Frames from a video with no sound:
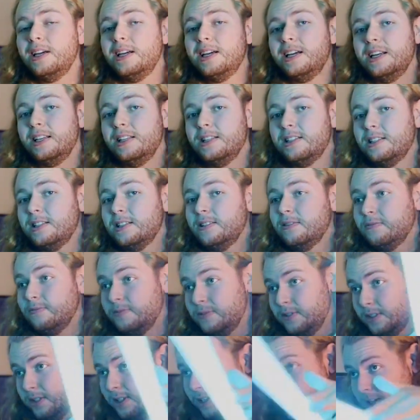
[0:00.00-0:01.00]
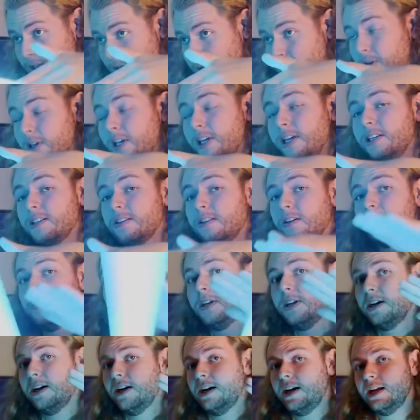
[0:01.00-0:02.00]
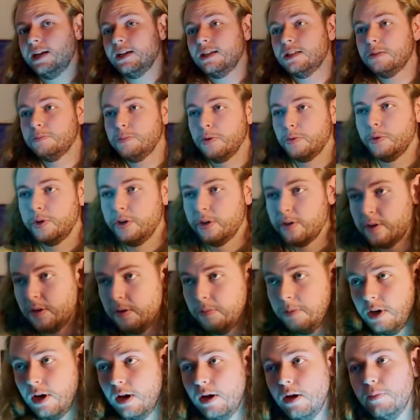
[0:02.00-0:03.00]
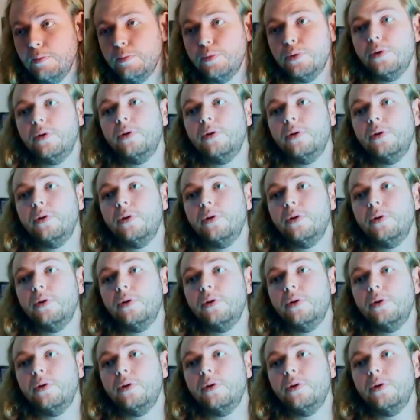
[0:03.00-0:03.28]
and it's gonna look like it's coming in an X, but when you're coming up,